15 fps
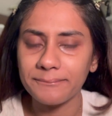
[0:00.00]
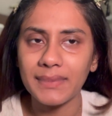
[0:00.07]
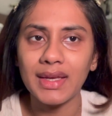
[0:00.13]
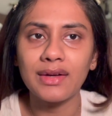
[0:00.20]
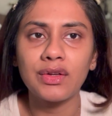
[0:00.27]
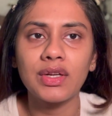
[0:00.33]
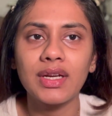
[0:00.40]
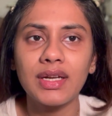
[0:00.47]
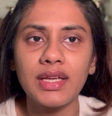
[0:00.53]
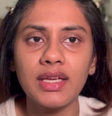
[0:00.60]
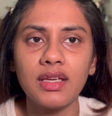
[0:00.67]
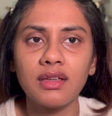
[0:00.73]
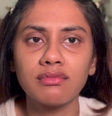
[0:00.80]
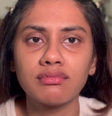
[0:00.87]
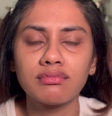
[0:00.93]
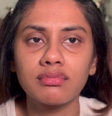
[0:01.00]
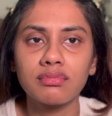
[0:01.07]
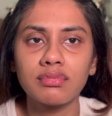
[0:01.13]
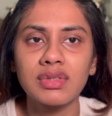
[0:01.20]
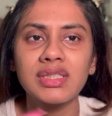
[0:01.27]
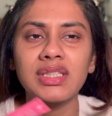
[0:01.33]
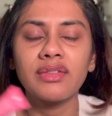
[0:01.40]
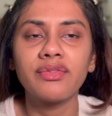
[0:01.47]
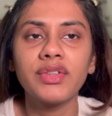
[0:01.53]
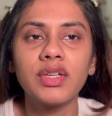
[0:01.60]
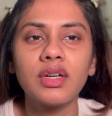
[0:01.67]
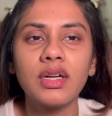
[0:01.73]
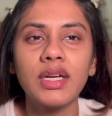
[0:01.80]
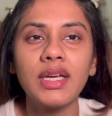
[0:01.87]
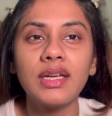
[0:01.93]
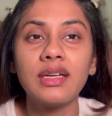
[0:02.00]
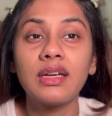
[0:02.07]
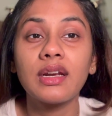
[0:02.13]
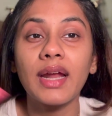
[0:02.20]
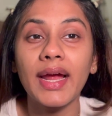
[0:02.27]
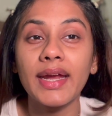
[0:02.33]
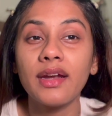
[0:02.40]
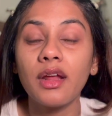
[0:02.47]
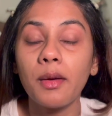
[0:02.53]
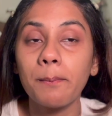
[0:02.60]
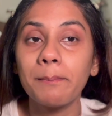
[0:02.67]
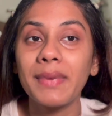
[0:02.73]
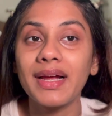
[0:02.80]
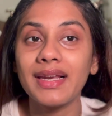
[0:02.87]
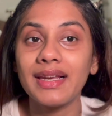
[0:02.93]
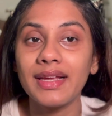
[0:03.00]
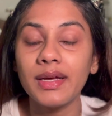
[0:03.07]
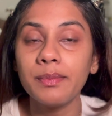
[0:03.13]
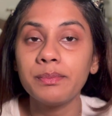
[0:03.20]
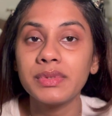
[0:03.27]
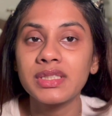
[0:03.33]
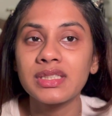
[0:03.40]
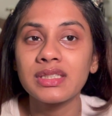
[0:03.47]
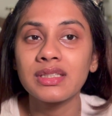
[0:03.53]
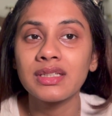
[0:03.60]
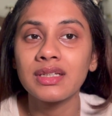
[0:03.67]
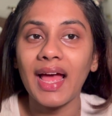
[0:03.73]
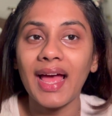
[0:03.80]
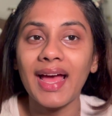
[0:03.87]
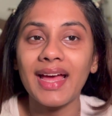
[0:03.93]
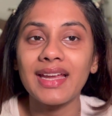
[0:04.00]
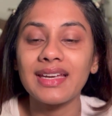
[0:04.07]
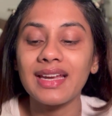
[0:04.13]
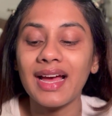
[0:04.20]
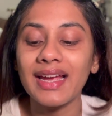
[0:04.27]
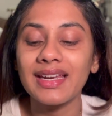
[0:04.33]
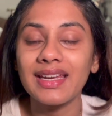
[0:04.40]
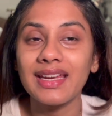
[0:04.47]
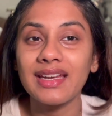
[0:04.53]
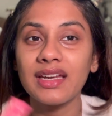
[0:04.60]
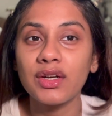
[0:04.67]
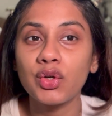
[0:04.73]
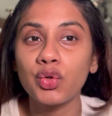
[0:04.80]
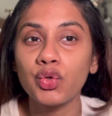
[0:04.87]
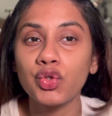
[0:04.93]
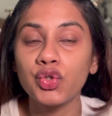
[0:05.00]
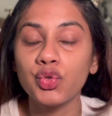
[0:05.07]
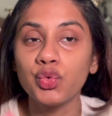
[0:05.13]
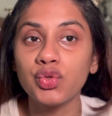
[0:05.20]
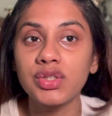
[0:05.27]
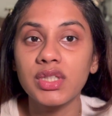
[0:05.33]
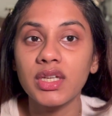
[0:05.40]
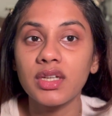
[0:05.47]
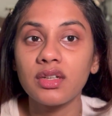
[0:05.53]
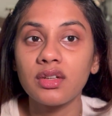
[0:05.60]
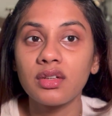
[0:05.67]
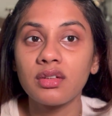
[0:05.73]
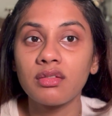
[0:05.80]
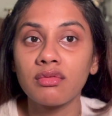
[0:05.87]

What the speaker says: it really severely dried up my lips and I needed to use it